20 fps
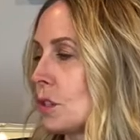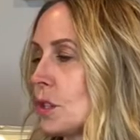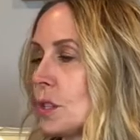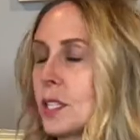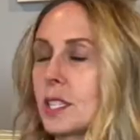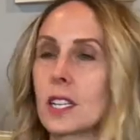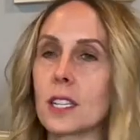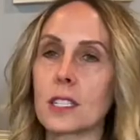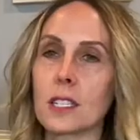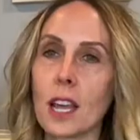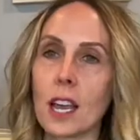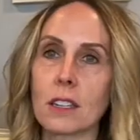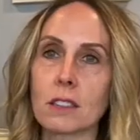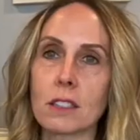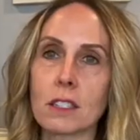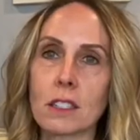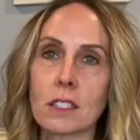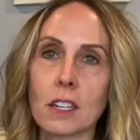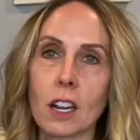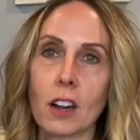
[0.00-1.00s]
to Success,
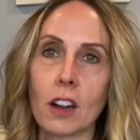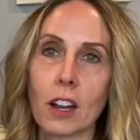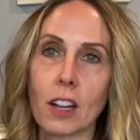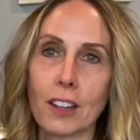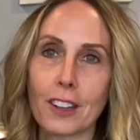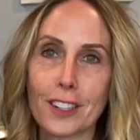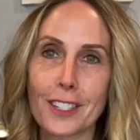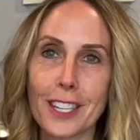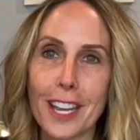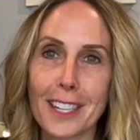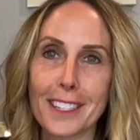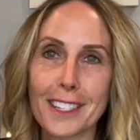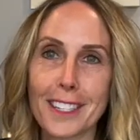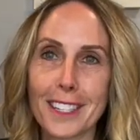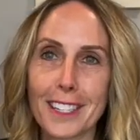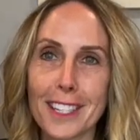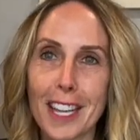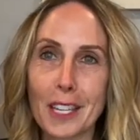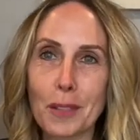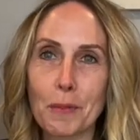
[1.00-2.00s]
is our Color 10
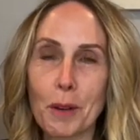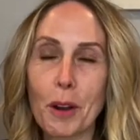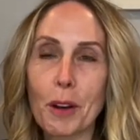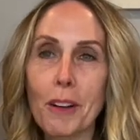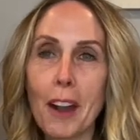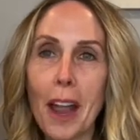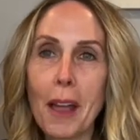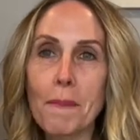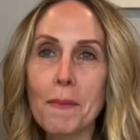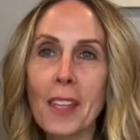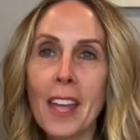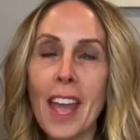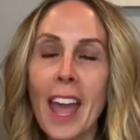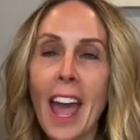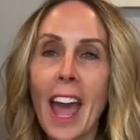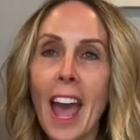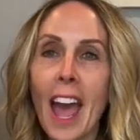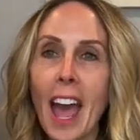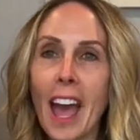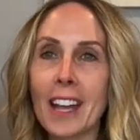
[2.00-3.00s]
Success program.
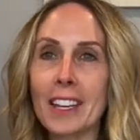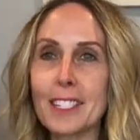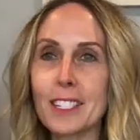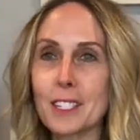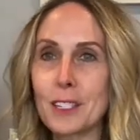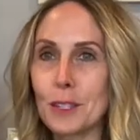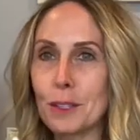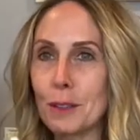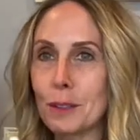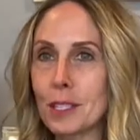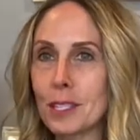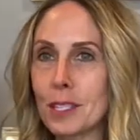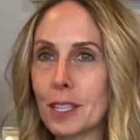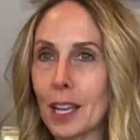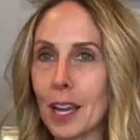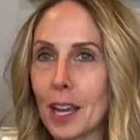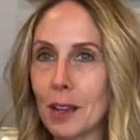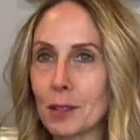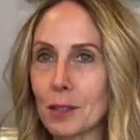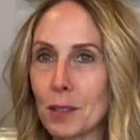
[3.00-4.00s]
And do you see
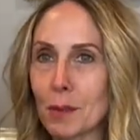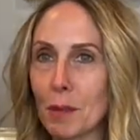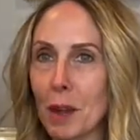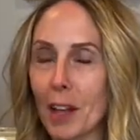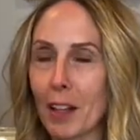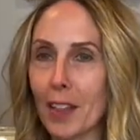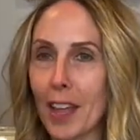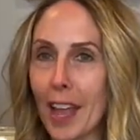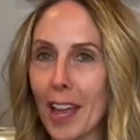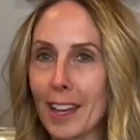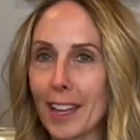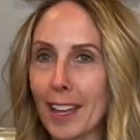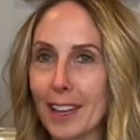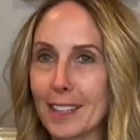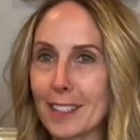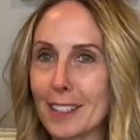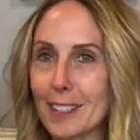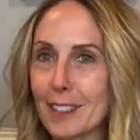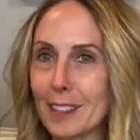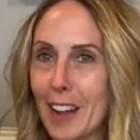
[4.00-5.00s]
how small that
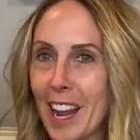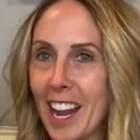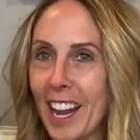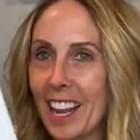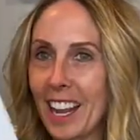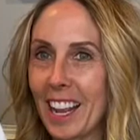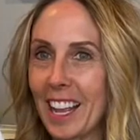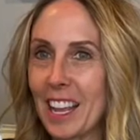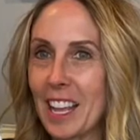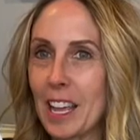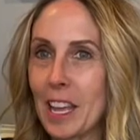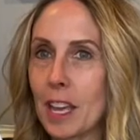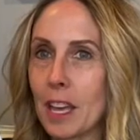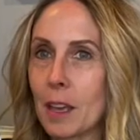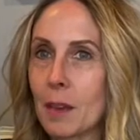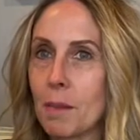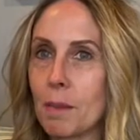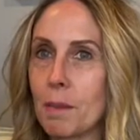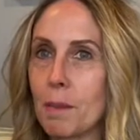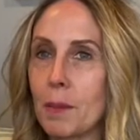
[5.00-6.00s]
is, right?
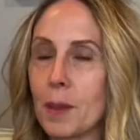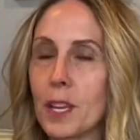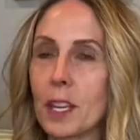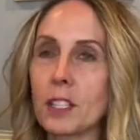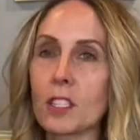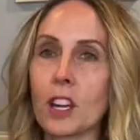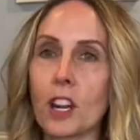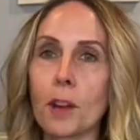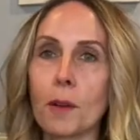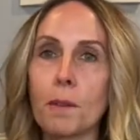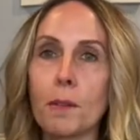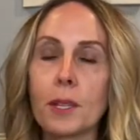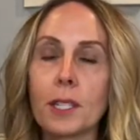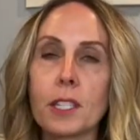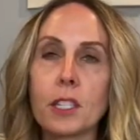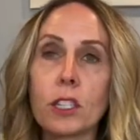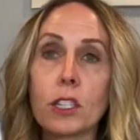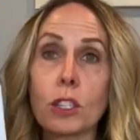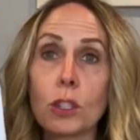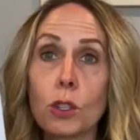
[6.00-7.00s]
Because our
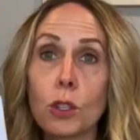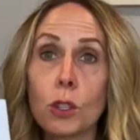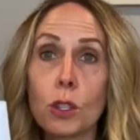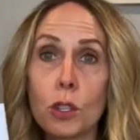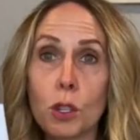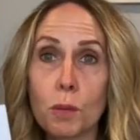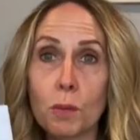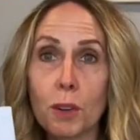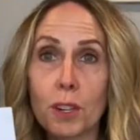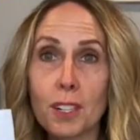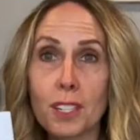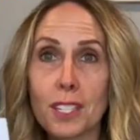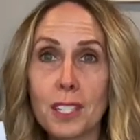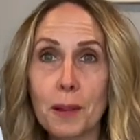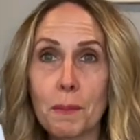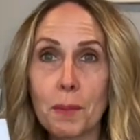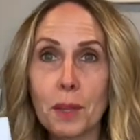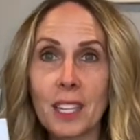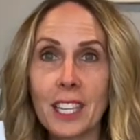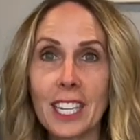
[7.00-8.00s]
business is super
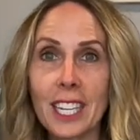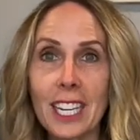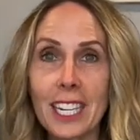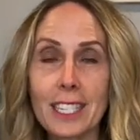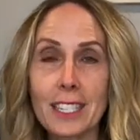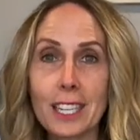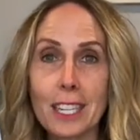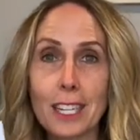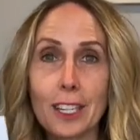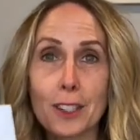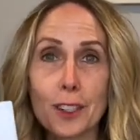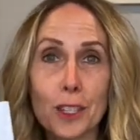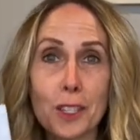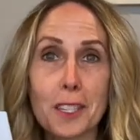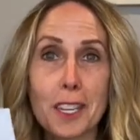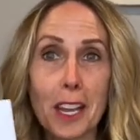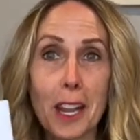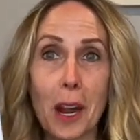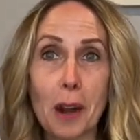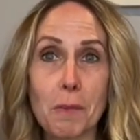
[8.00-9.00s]
simple and easy, just
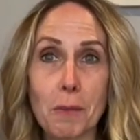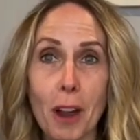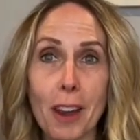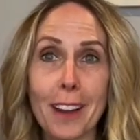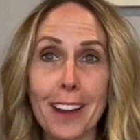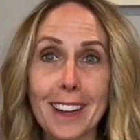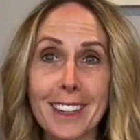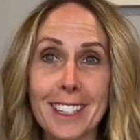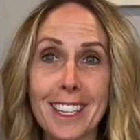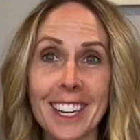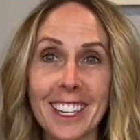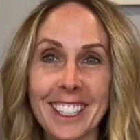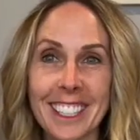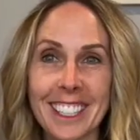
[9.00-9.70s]
like our product.